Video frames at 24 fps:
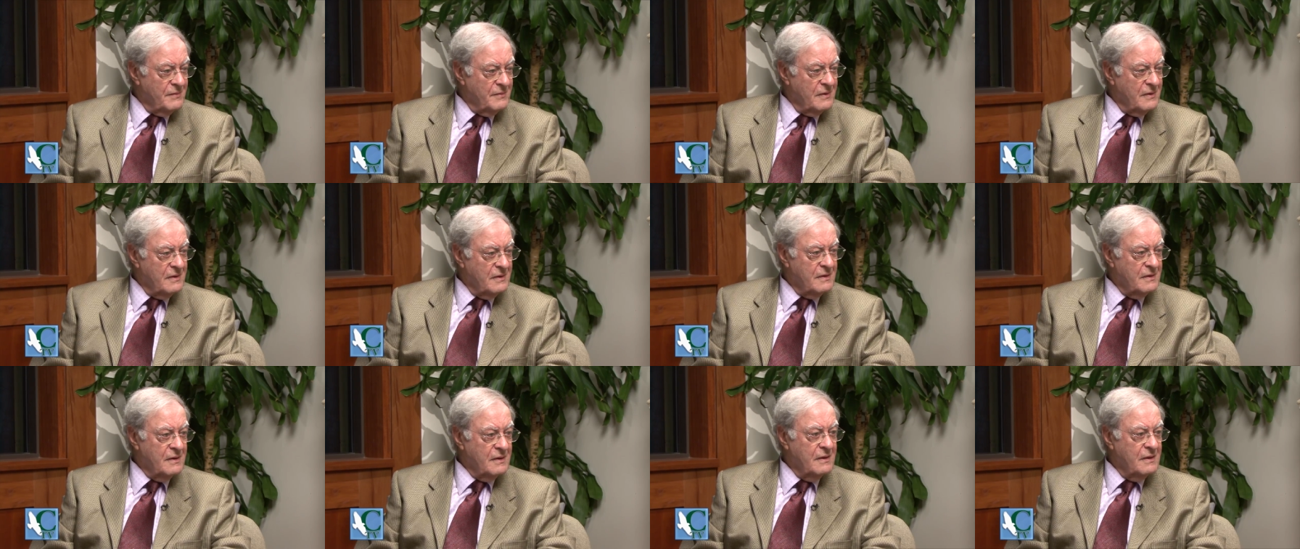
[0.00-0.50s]

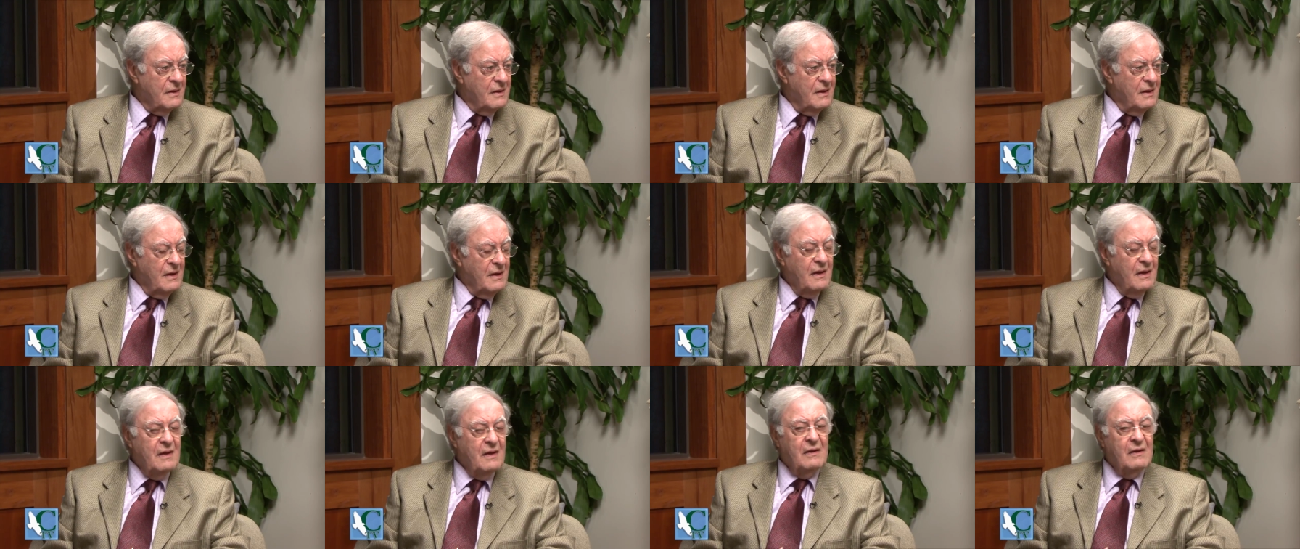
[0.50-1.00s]
a
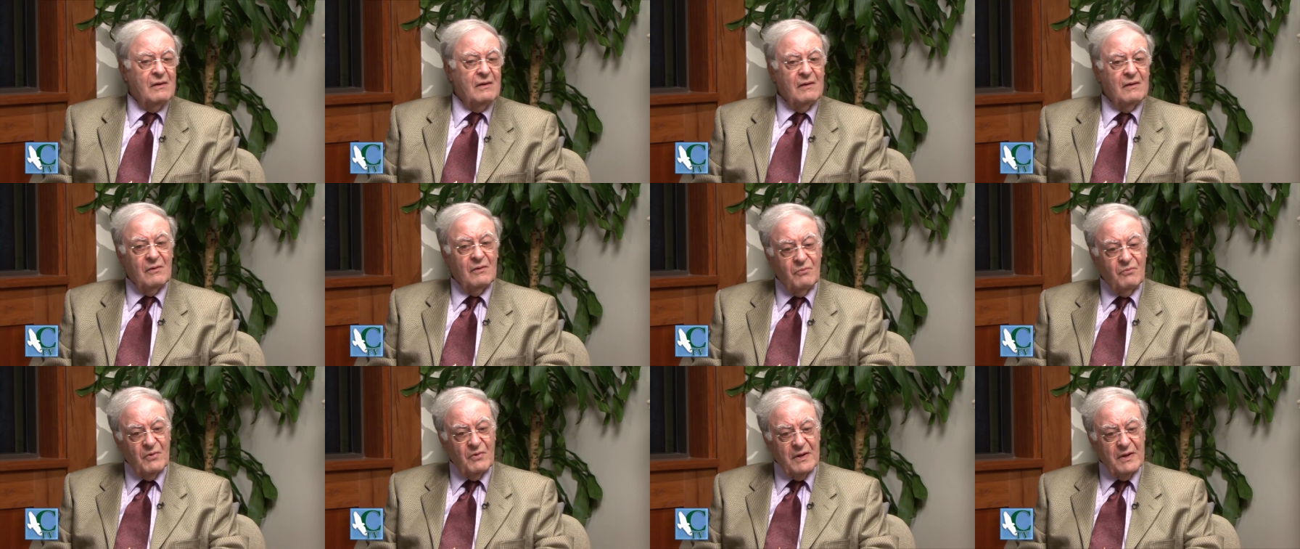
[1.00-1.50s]
will, a
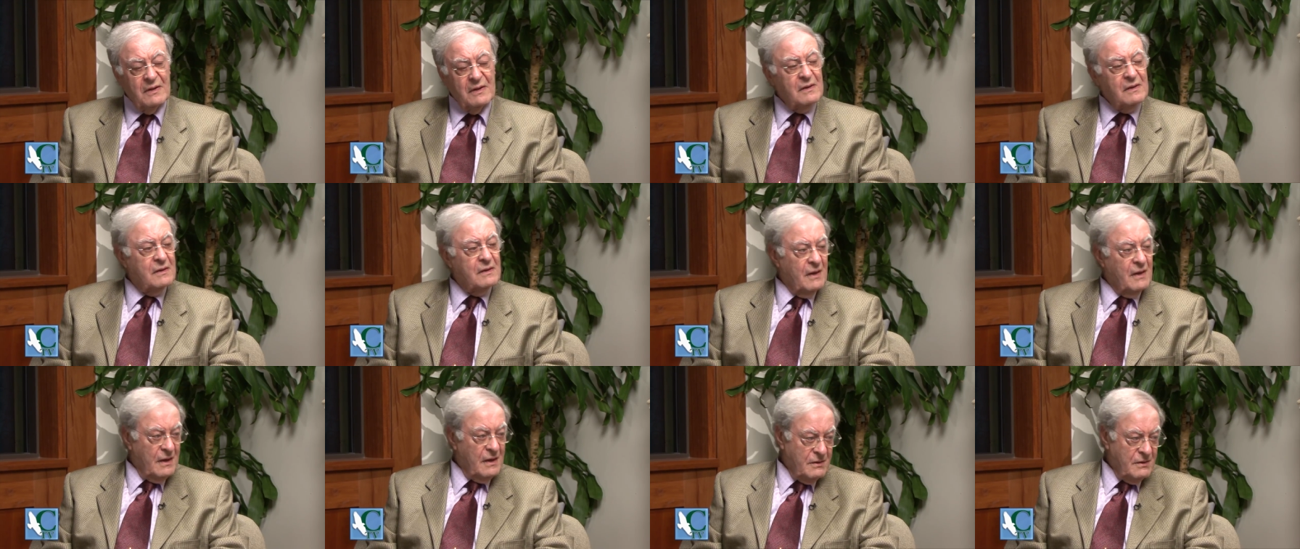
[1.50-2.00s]

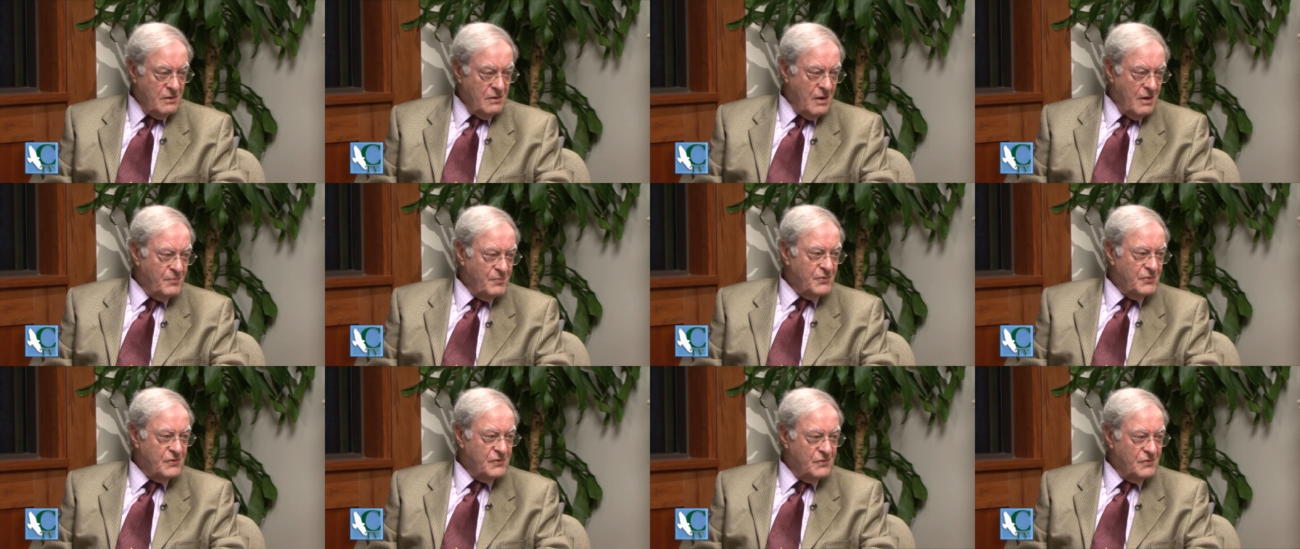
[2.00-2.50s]
will, an
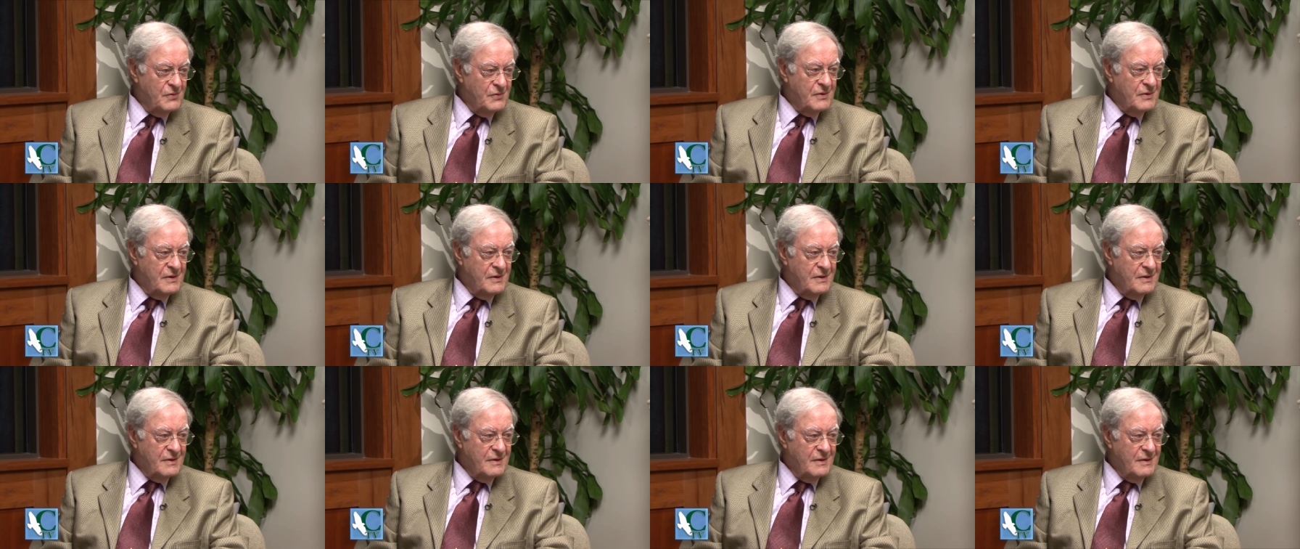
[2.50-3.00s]

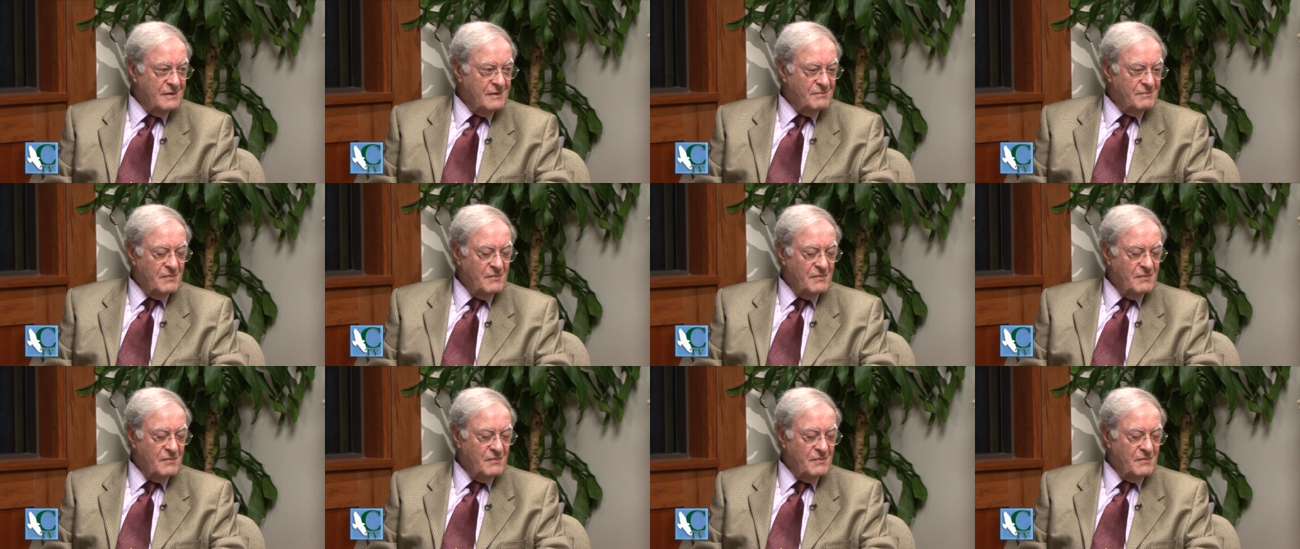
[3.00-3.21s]
opportunity.